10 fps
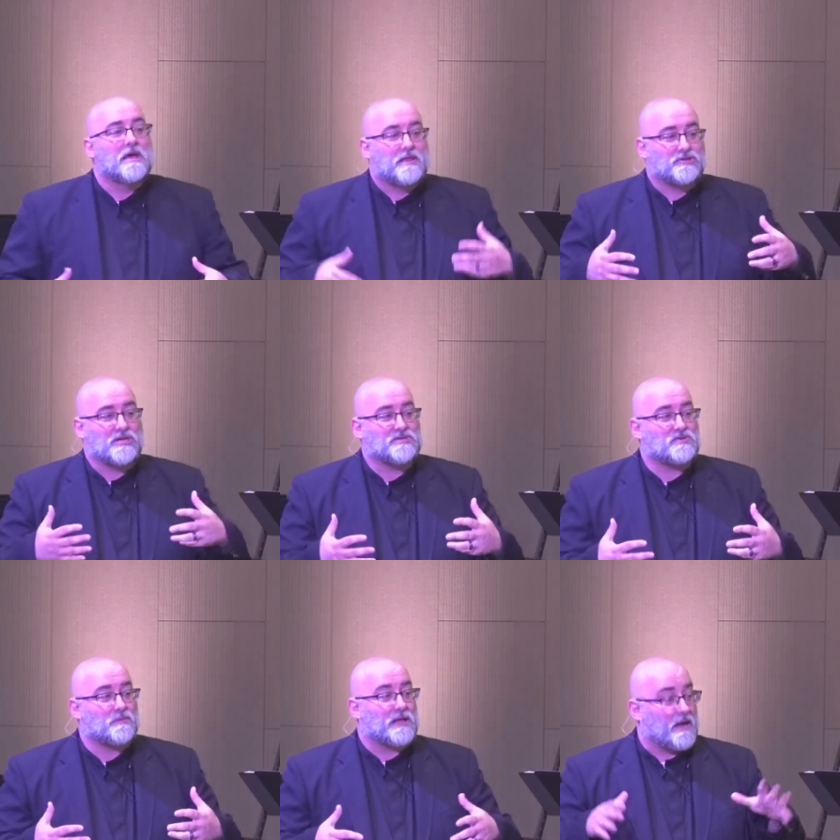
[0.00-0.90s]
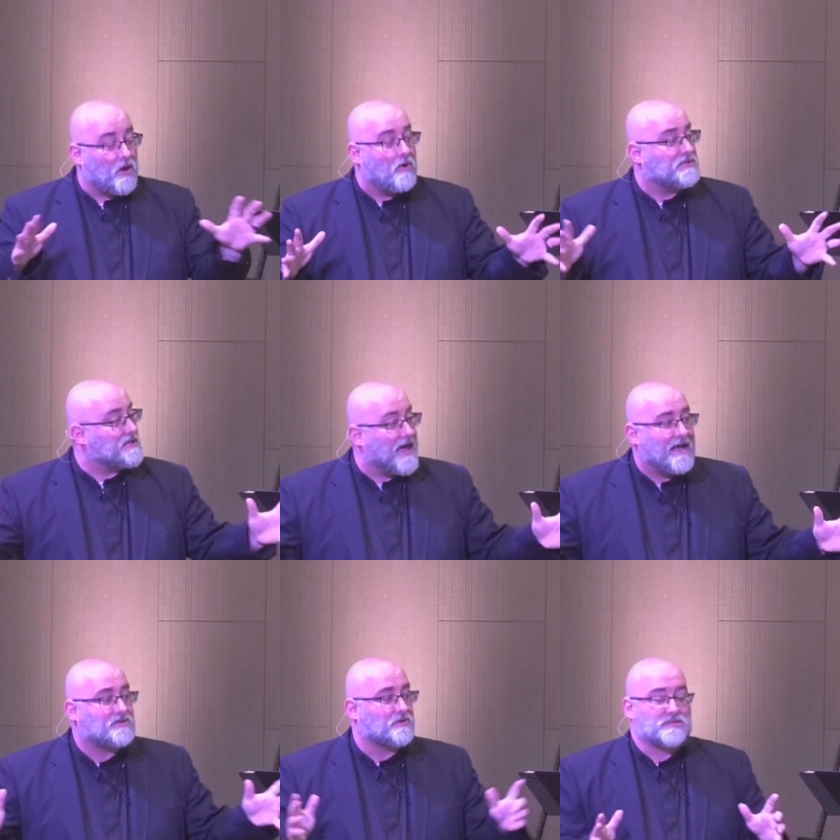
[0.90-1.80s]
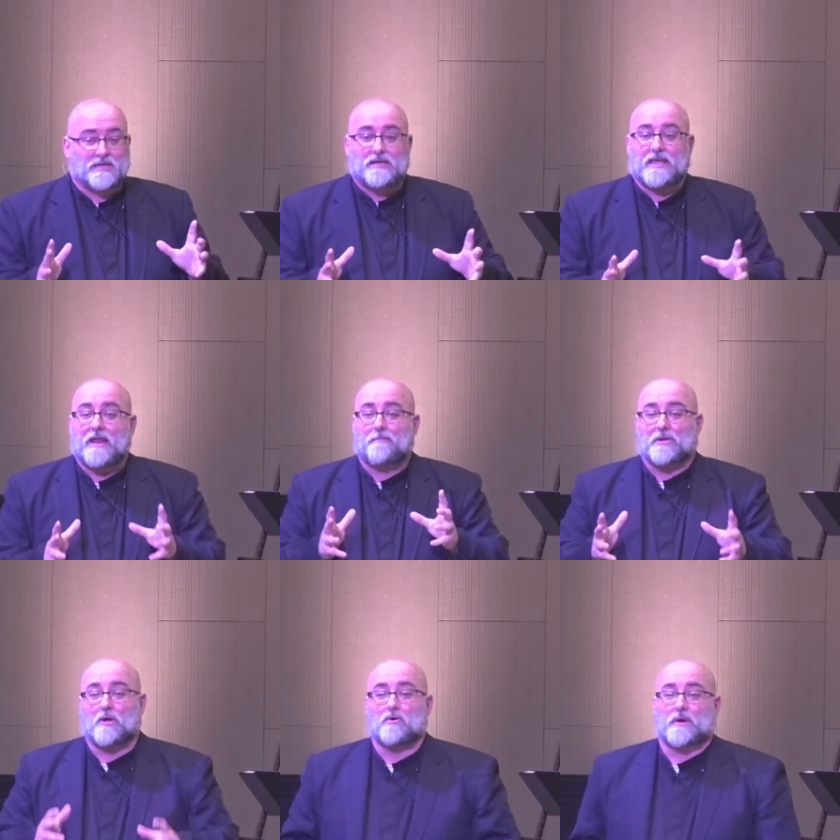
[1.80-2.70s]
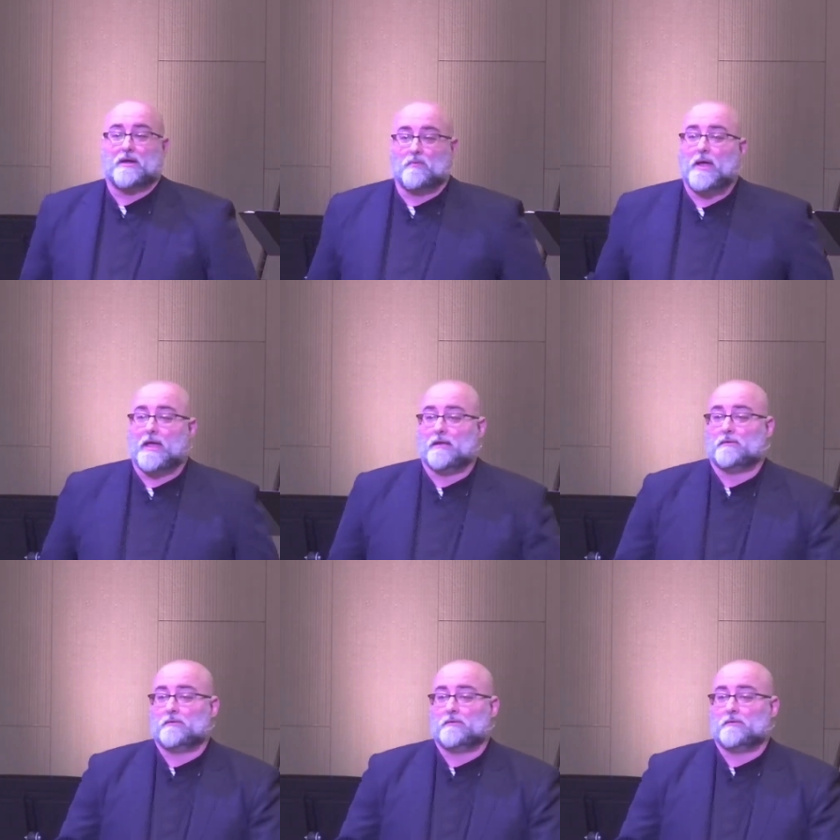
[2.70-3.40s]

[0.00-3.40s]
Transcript: that Jesus would be like, oh, it's Lazarus, and he'd get up and go right away.